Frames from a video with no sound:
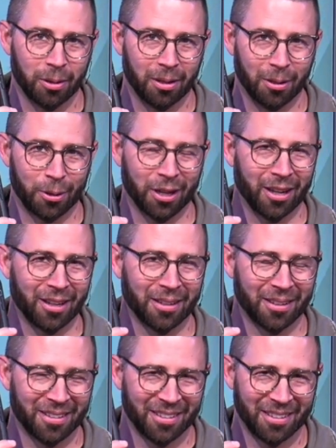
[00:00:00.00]
Okay.
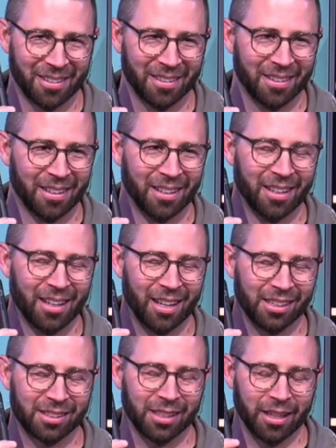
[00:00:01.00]

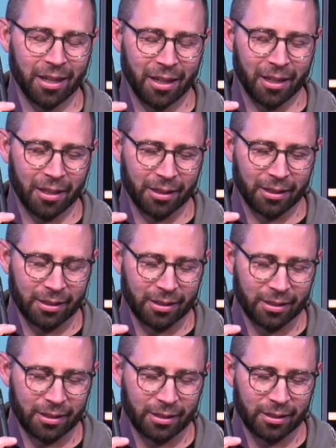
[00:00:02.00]
I said, all
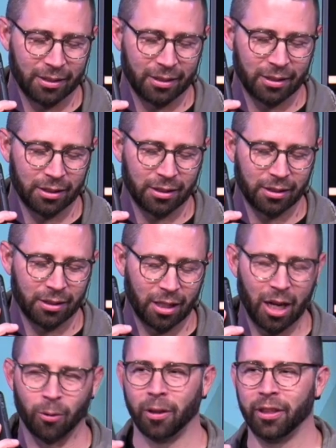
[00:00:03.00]

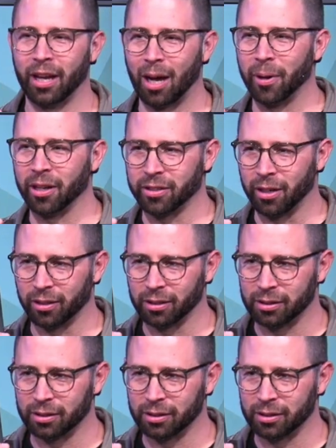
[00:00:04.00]
right, well, then I'm going to talk.